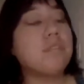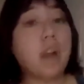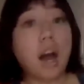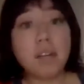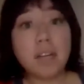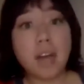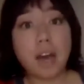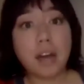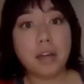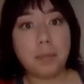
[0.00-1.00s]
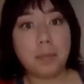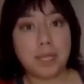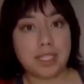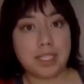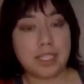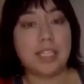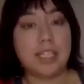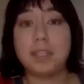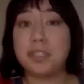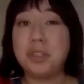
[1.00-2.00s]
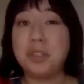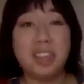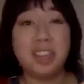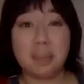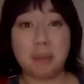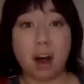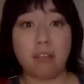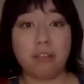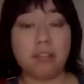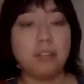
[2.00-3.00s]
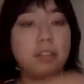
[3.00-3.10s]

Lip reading: For avocado pits and skins, make sure you clean them off.